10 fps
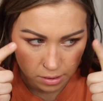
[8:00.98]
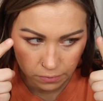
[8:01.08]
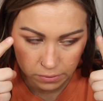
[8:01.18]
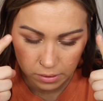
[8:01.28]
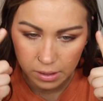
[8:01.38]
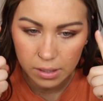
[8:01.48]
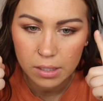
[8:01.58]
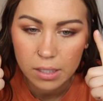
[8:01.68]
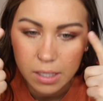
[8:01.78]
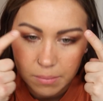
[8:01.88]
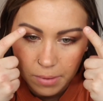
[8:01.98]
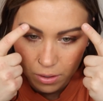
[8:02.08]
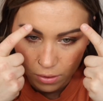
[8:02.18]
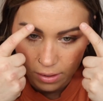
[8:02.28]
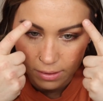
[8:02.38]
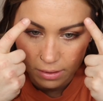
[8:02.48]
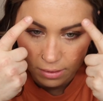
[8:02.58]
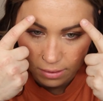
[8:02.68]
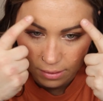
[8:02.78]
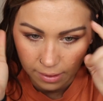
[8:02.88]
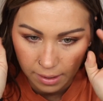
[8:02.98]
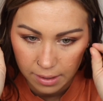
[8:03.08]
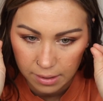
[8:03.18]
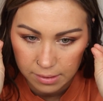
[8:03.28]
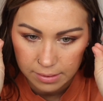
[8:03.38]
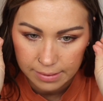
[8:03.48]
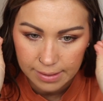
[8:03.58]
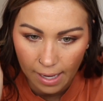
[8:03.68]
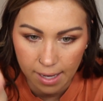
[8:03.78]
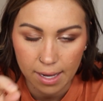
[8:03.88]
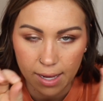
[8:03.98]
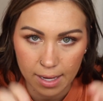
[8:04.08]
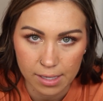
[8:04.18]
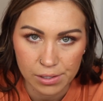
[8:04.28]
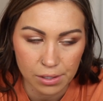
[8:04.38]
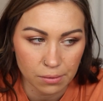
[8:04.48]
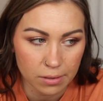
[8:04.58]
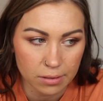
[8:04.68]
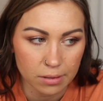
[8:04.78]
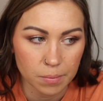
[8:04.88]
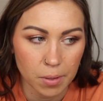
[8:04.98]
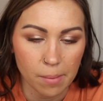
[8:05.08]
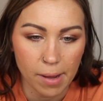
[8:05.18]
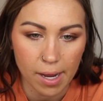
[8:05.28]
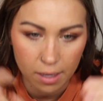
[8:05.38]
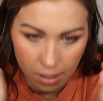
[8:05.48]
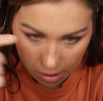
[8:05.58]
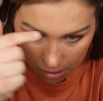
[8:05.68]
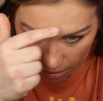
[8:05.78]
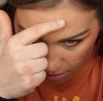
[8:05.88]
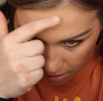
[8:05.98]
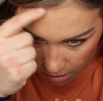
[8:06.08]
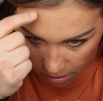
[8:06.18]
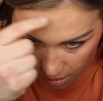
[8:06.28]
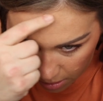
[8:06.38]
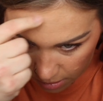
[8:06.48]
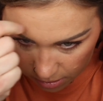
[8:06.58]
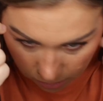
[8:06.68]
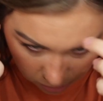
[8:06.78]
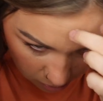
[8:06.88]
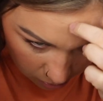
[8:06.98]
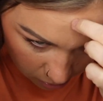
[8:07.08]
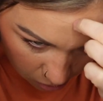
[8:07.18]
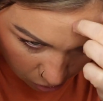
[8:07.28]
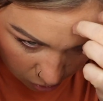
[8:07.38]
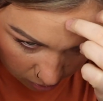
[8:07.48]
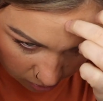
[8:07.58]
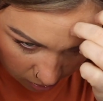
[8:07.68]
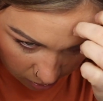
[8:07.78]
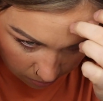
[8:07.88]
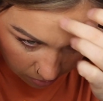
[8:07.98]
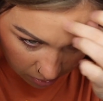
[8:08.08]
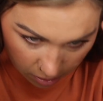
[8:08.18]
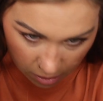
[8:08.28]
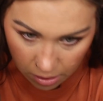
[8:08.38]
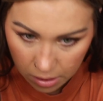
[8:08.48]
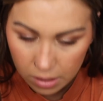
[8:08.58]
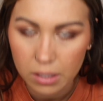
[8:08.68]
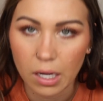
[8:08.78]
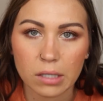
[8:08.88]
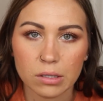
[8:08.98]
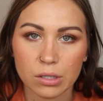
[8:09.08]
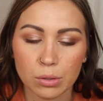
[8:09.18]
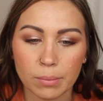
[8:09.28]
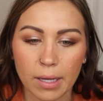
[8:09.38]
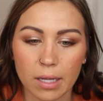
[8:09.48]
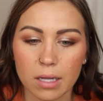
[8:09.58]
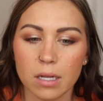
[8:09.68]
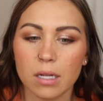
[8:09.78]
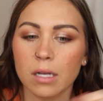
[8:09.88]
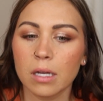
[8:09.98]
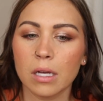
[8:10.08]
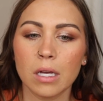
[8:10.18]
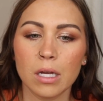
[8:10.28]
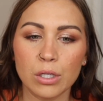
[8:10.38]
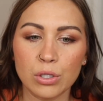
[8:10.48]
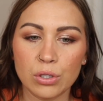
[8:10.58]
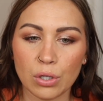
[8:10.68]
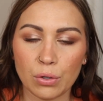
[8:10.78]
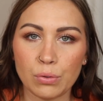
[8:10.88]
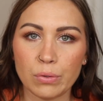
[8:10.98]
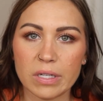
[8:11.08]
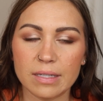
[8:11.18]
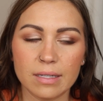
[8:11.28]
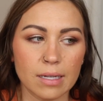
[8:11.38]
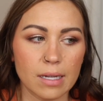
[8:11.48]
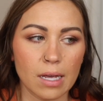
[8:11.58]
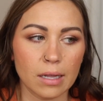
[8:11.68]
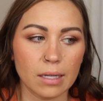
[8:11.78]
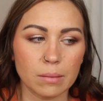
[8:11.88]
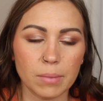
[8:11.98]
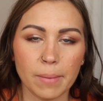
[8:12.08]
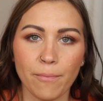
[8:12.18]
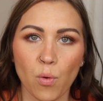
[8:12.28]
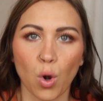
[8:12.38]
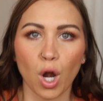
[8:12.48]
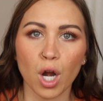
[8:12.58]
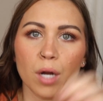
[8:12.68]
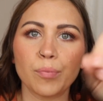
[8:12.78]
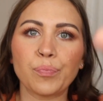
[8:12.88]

Definitely in my creases. It is sinking into the creases pretty bad and still looking crusty up here. I'll zoom in so you can see a little bit more.